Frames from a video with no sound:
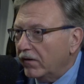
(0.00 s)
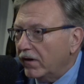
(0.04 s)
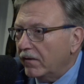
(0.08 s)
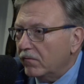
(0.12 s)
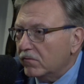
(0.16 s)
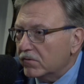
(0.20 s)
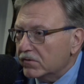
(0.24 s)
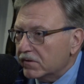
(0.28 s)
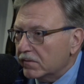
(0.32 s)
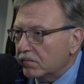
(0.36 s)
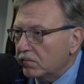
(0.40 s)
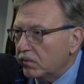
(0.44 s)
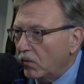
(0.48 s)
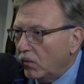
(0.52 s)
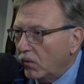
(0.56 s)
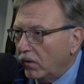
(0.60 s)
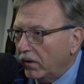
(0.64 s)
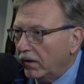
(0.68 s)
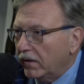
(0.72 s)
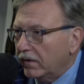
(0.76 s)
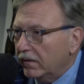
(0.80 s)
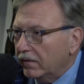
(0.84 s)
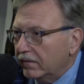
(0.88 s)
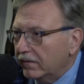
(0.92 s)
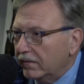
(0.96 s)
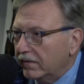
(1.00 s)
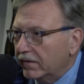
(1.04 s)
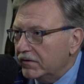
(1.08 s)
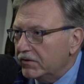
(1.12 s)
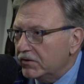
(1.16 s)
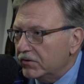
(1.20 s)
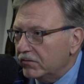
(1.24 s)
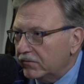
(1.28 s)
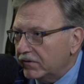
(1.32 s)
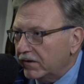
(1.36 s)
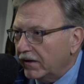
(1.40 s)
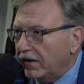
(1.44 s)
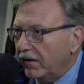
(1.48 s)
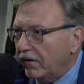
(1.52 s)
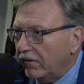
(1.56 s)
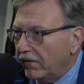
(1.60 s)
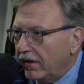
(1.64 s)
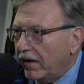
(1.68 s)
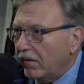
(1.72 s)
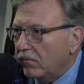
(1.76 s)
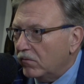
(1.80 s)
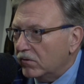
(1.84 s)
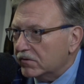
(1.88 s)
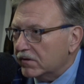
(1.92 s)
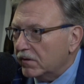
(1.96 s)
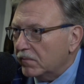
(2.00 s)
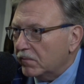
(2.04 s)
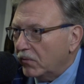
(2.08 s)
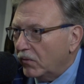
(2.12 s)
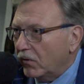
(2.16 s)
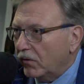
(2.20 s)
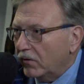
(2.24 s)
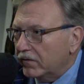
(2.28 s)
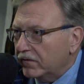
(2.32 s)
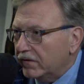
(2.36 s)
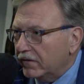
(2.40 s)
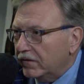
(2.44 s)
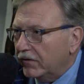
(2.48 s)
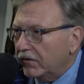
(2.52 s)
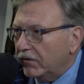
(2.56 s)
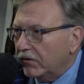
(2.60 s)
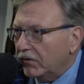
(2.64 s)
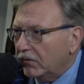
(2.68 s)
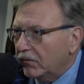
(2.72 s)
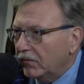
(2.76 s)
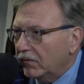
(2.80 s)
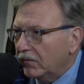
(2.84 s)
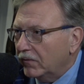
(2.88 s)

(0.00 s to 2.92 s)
that was important? Could you tell that was important to do?